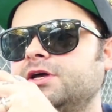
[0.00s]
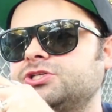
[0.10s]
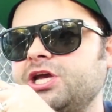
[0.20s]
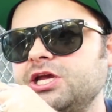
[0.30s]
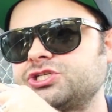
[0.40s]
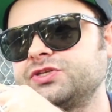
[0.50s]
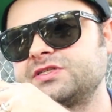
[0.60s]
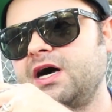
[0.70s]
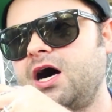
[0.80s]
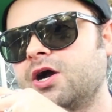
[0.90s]
change the
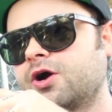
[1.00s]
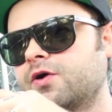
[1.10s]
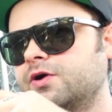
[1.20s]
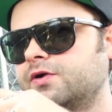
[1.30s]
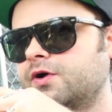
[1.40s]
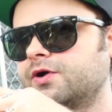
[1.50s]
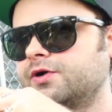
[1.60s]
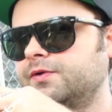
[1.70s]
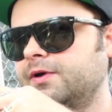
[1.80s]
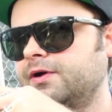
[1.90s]
song
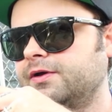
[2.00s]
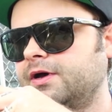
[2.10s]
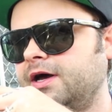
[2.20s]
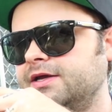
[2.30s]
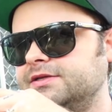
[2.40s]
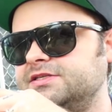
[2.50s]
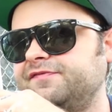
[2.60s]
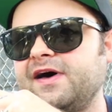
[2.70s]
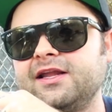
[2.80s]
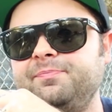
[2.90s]
or
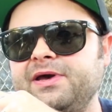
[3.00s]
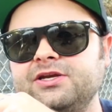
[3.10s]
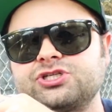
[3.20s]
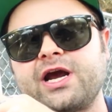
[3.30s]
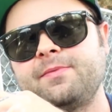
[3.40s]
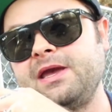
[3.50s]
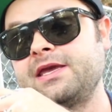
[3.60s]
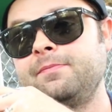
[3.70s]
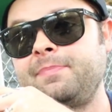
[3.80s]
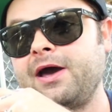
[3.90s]
develop it and try to make
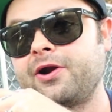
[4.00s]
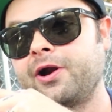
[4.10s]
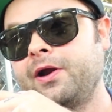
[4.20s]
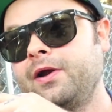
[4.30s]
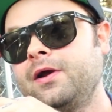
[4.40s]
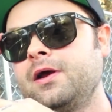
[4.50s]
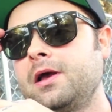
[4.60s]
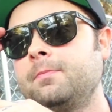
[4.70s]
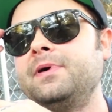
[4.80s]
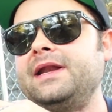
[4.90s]
it better.
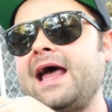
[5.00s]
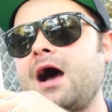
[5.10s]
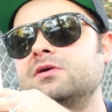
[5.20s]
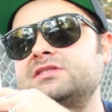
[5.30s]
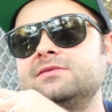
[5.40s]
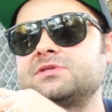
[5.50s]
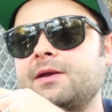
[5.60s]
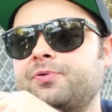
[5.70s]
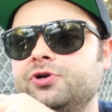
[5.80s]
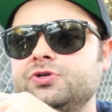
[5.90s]
But now it seems
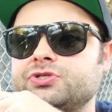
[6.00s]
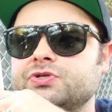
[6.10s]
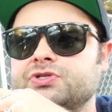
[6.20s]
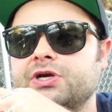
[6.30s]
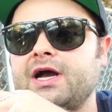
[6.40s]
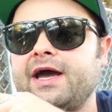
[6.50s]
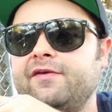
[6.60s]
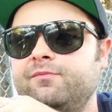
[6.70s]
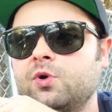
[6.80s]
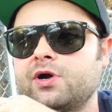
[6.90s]
like producers are kind
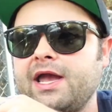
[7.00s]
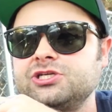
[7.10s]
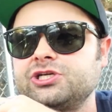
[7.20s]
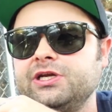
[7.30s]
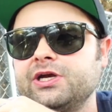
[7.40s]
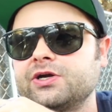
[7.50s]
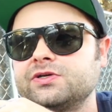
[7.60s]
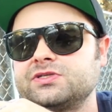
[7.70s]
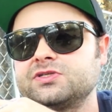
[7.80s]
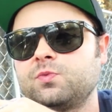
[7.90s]
of more
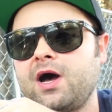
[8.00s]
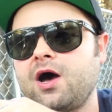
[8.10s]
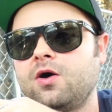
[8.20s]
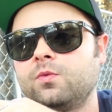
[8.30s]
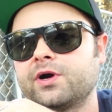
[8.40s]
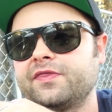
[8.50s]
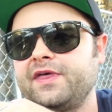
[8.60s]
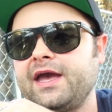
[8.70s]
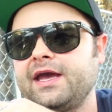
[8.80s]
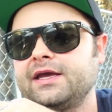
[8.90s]
engineers as well, where
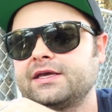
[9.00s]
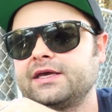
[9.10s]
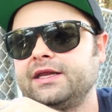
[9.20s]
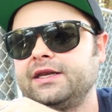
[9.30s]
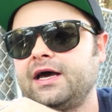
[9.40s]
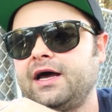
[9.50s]
they can